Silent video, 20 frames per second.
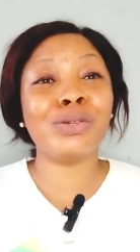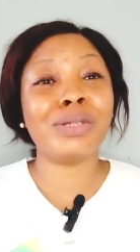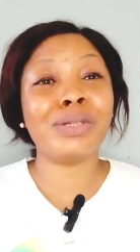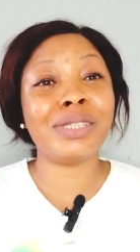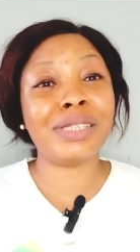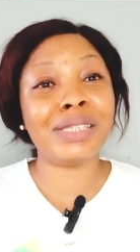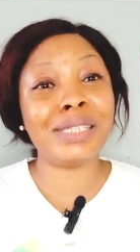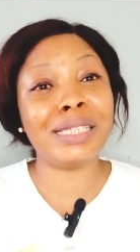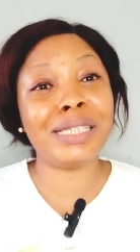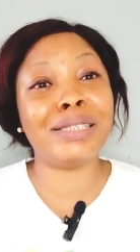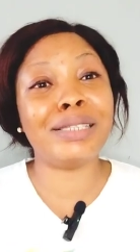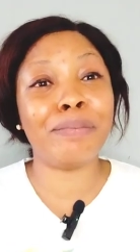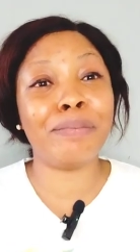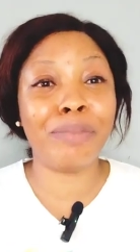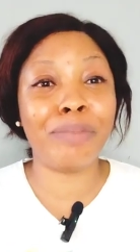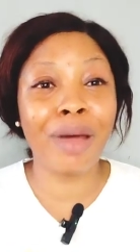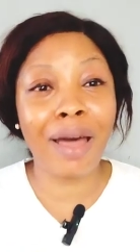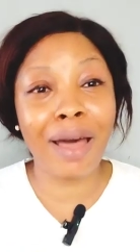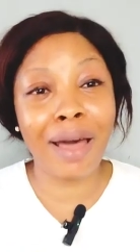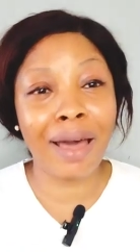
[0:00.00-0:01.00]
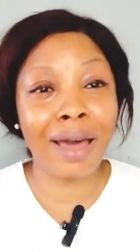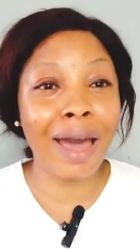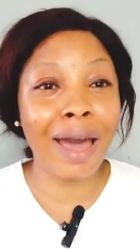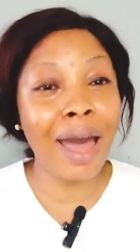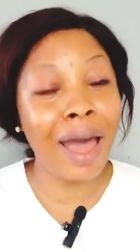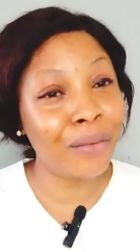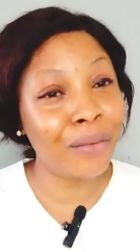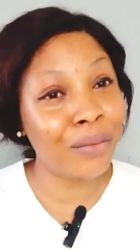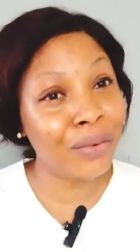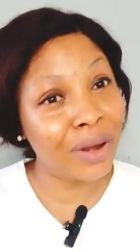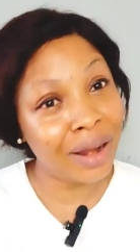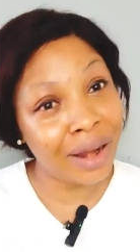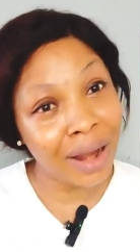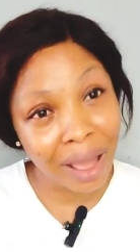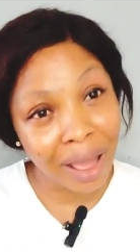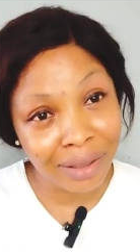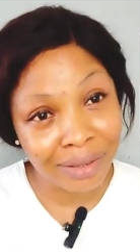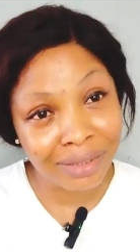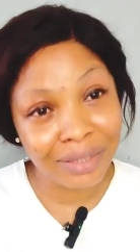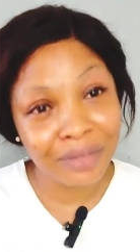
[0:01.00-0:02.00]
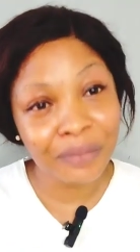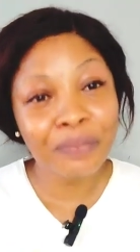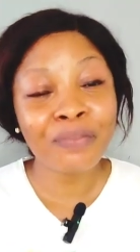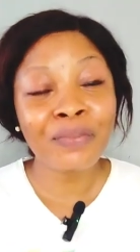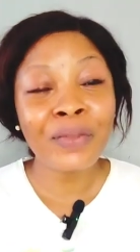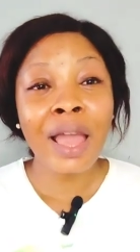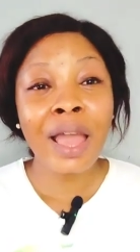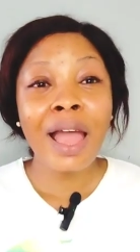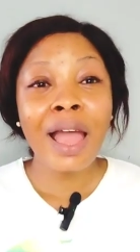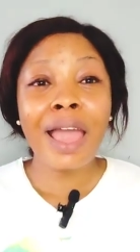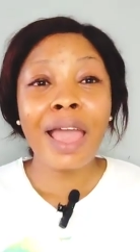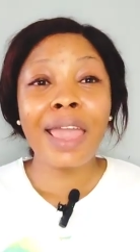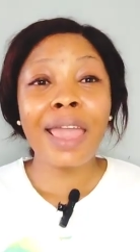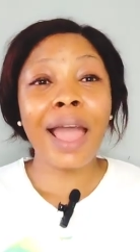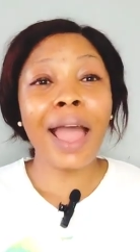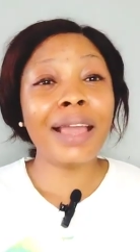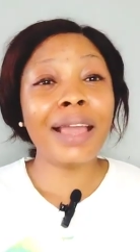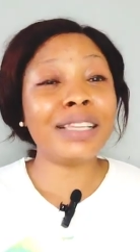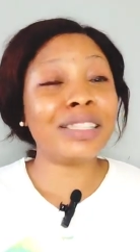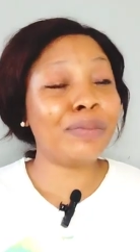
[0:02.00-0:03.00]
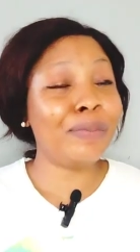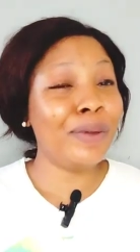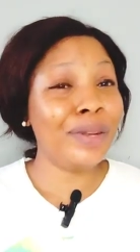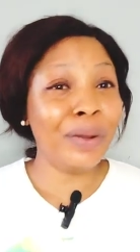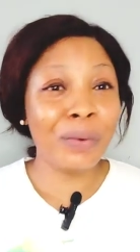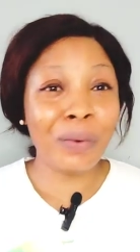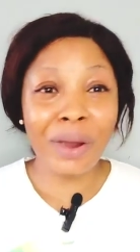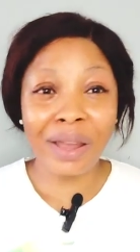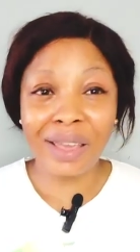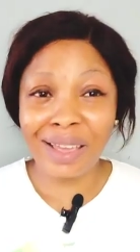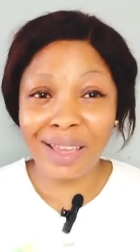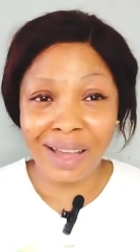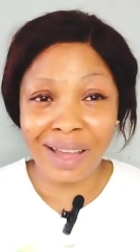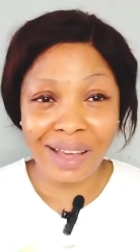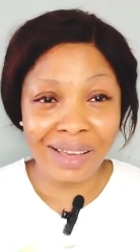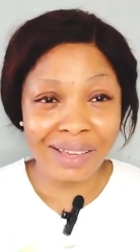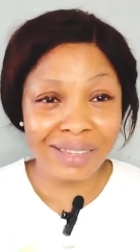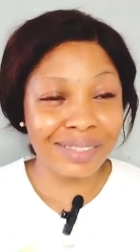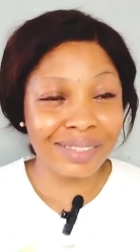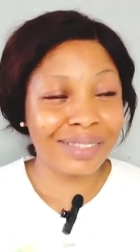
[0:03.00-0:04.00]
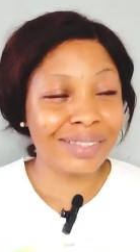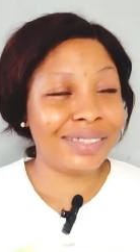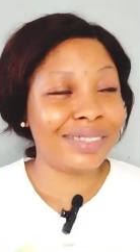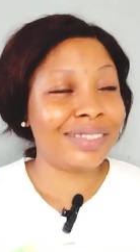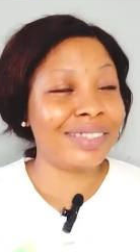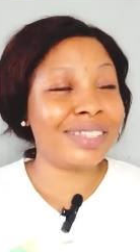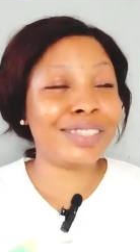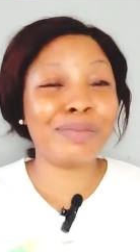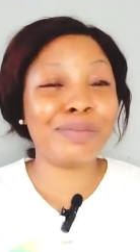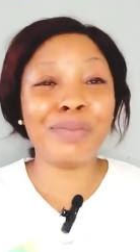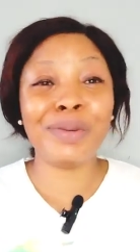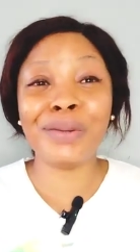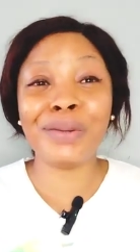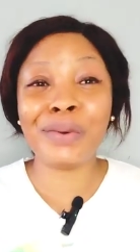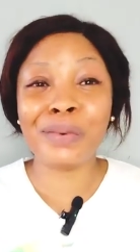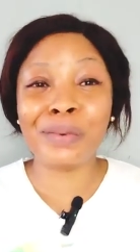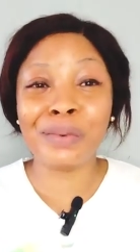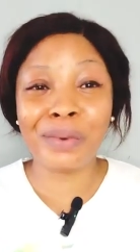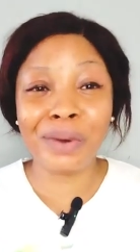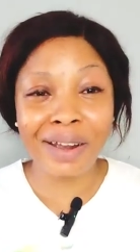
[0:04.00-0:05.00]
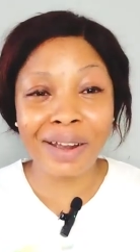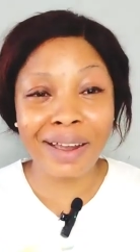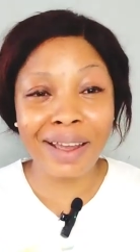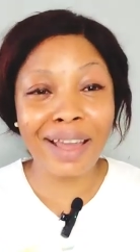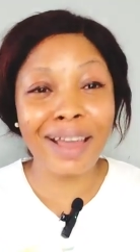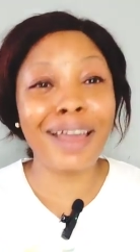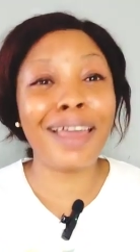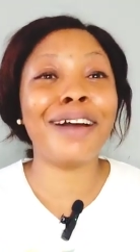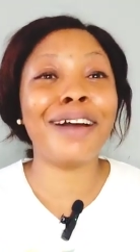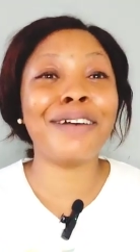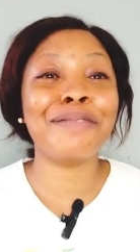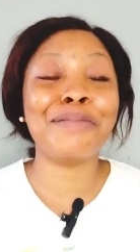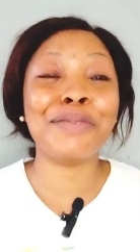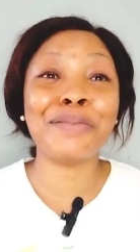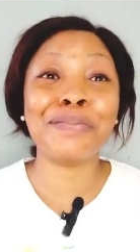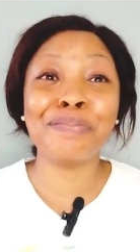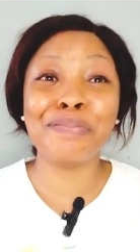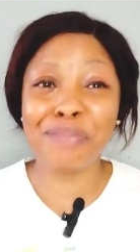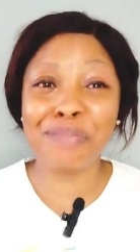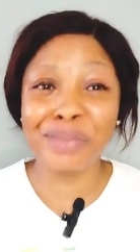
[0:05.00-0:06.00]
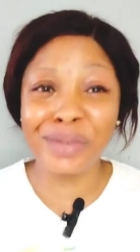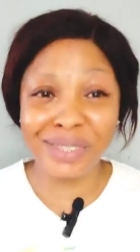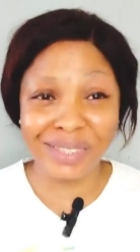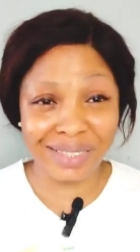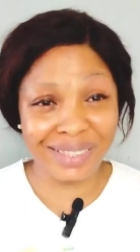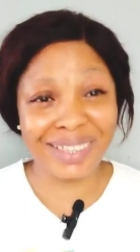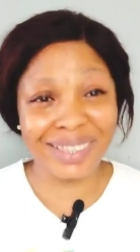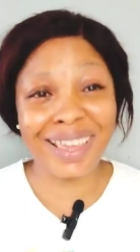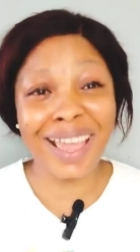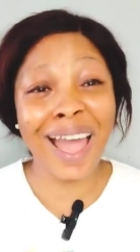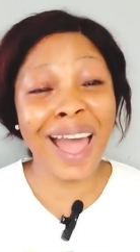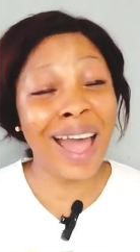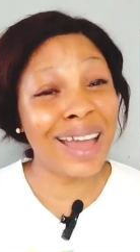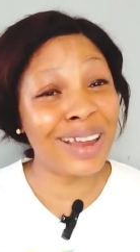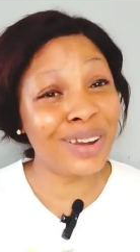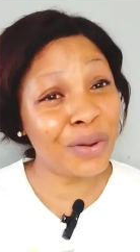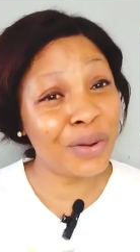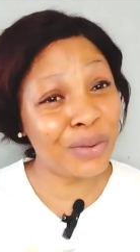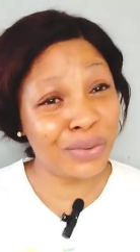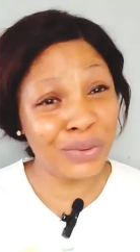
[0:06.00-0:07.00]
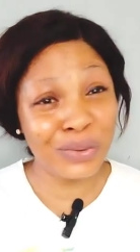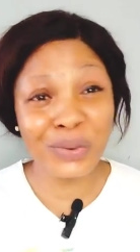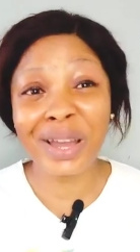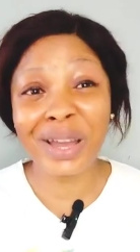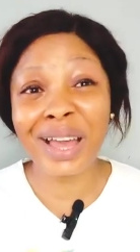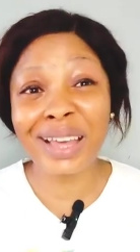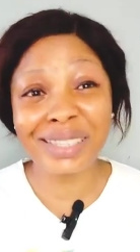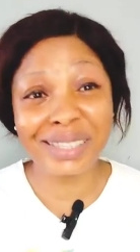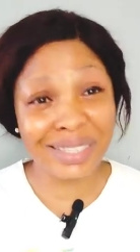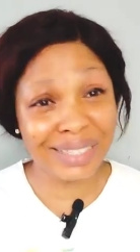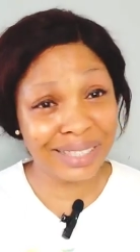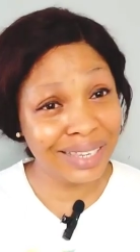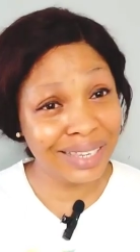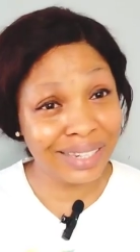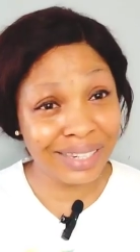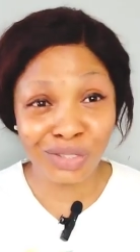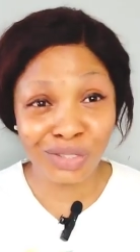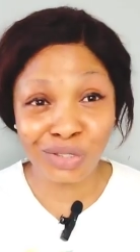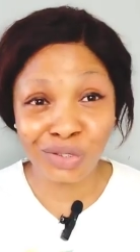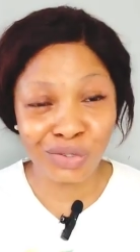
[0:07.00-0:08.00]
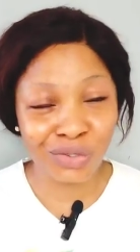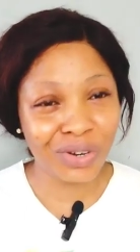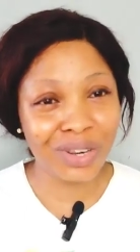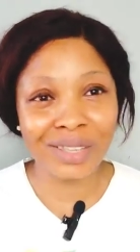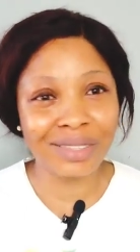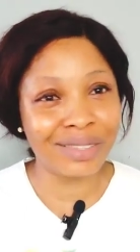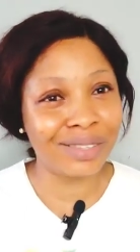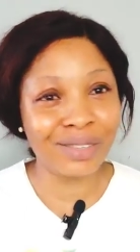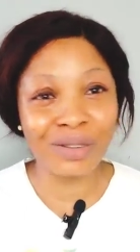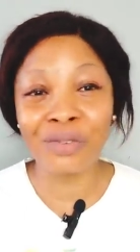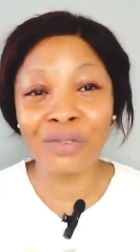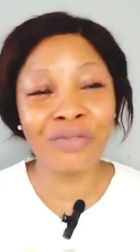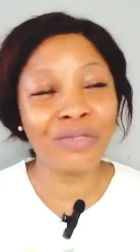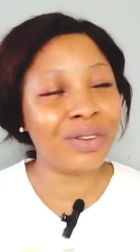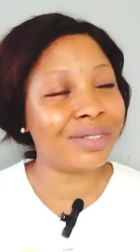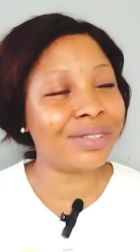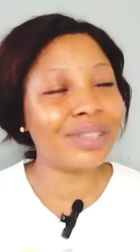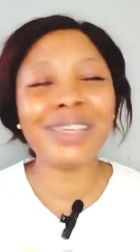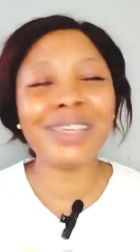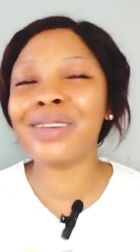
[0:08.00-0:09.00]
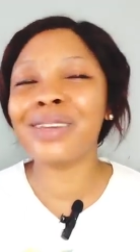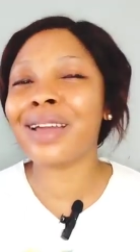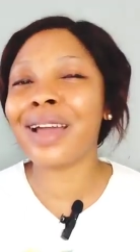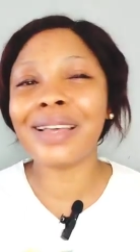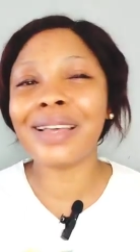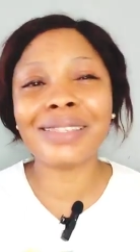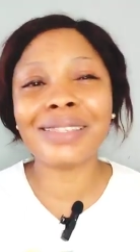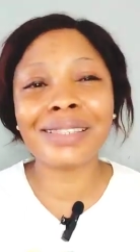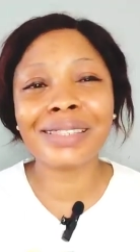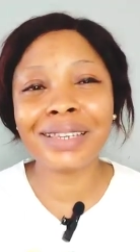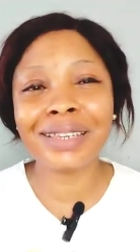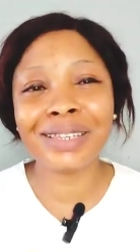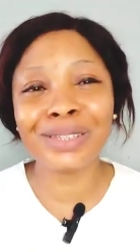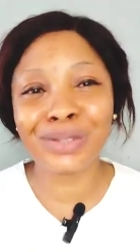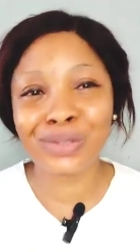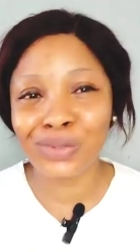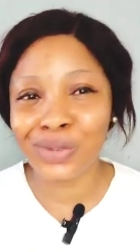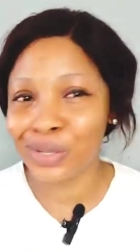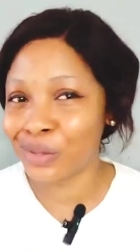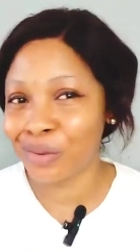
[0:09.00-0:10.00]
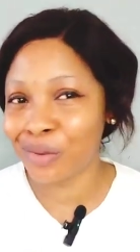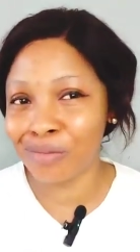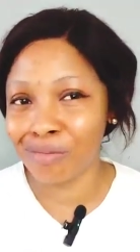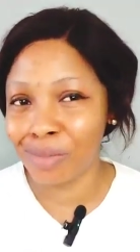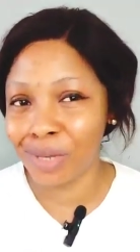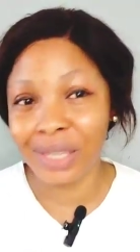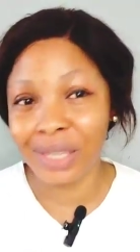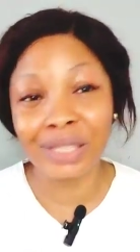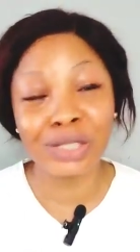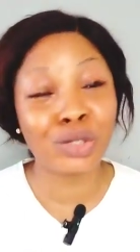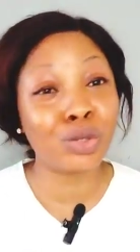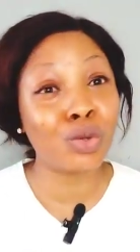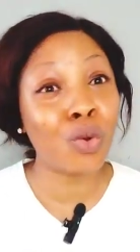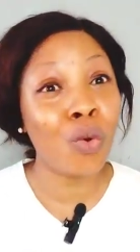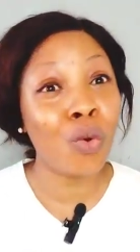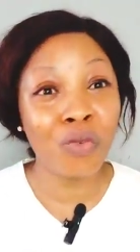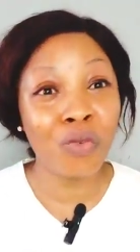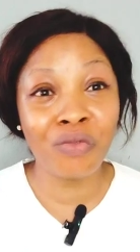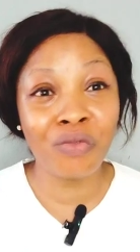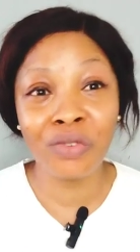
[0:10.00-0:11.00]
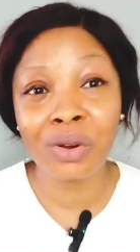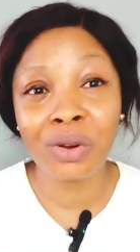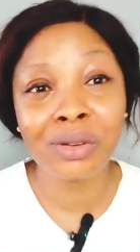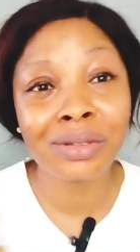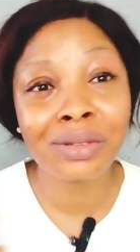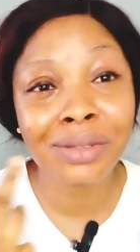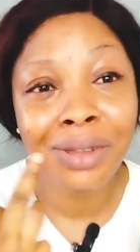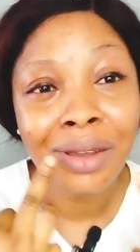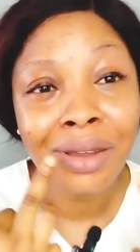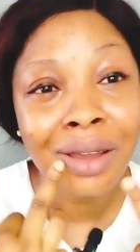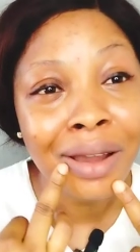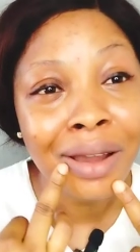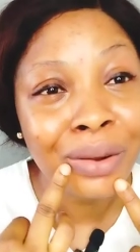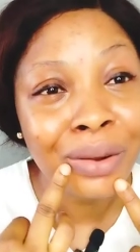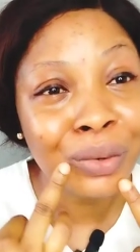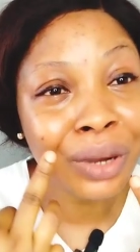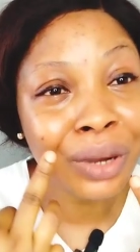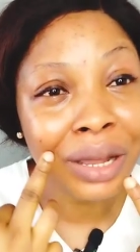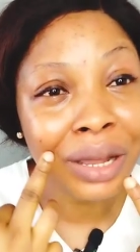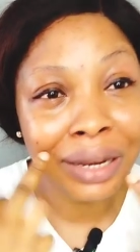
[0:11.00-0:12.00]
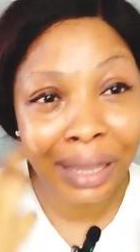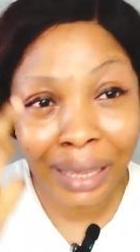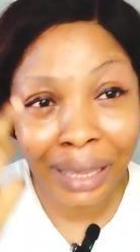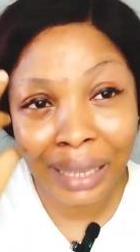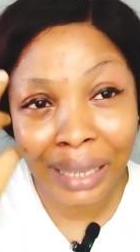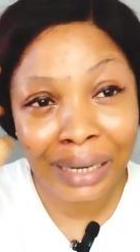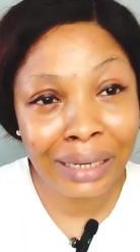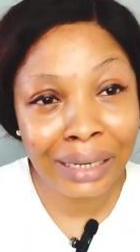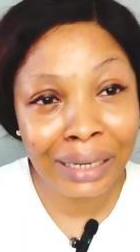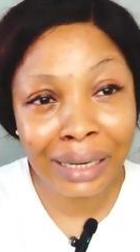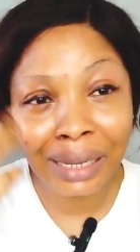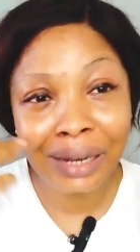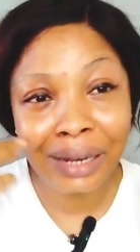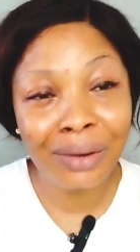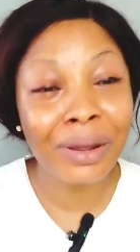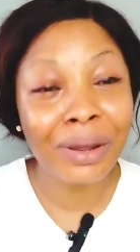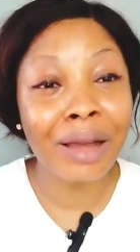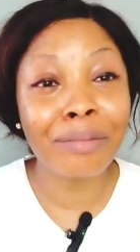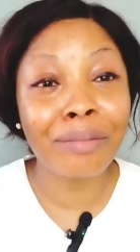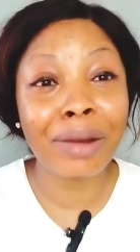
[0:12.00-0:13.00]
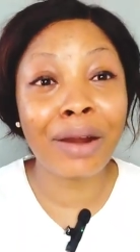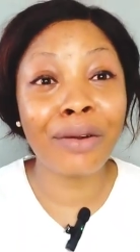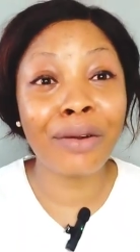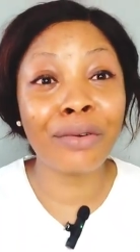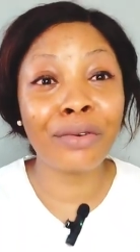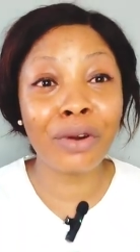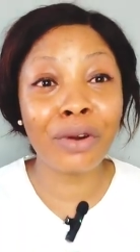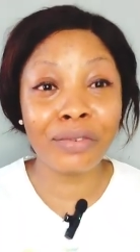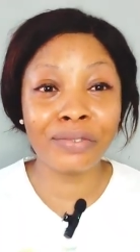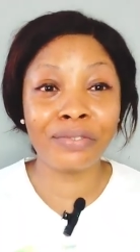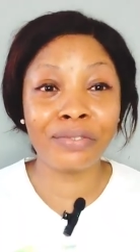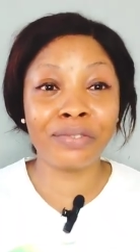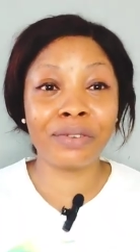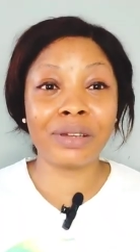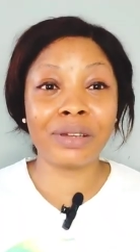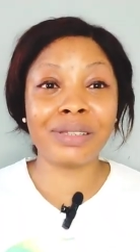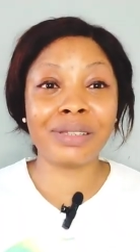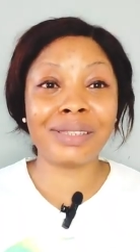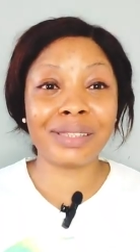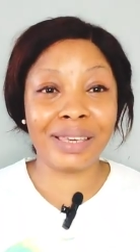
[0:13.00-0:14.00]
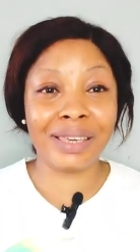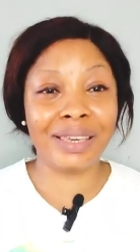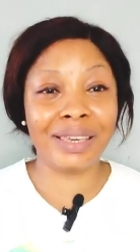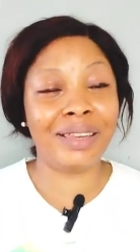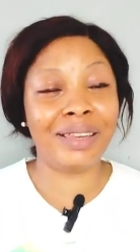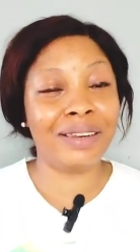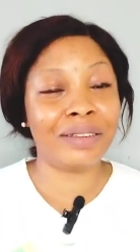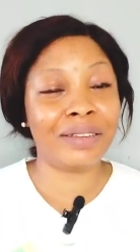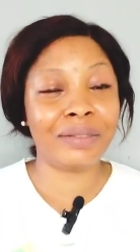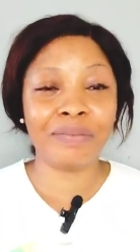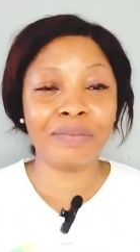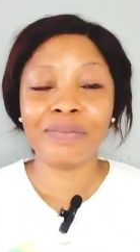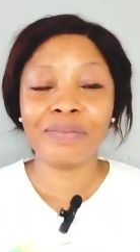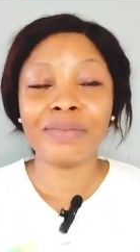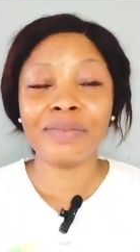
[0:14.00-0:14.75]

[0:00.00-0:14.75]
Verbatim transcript: So sit back and relax. It's been a while guys it's been a while i have been busy and you can see the stress obvious you can see the stress on me it's so obvious look at the acne look at my rough skin